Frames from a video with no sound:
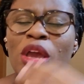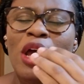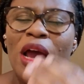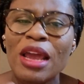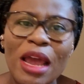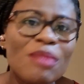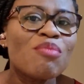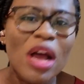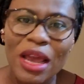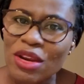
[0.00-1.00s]

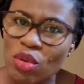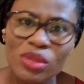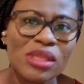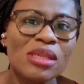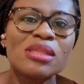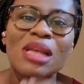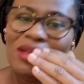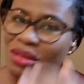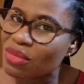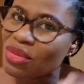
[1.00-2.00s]
I noticed
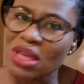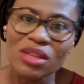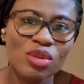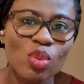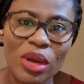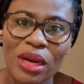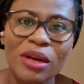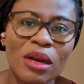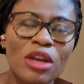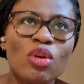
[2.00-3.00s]
that things were,
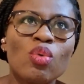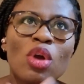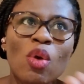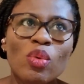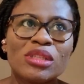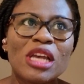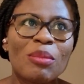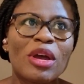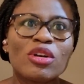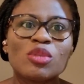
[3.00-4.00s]
one time
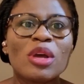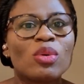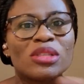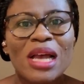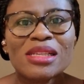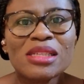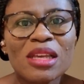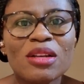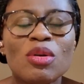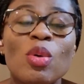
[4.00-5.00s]
my husband was
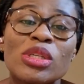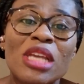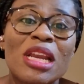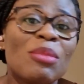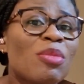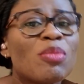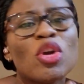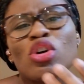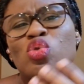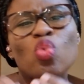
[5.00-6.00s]
asking, they were saying that maybe
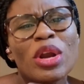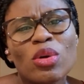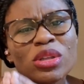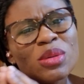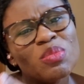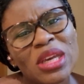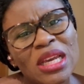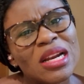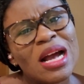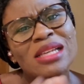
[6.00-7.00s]
because we were not
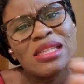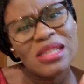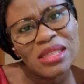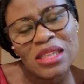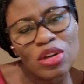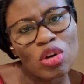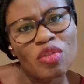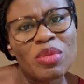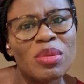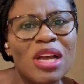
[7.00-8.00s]
making her sit enough,
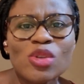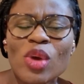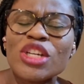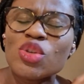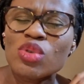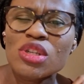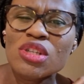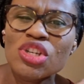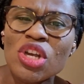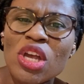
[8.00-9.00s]
maybe that's why she was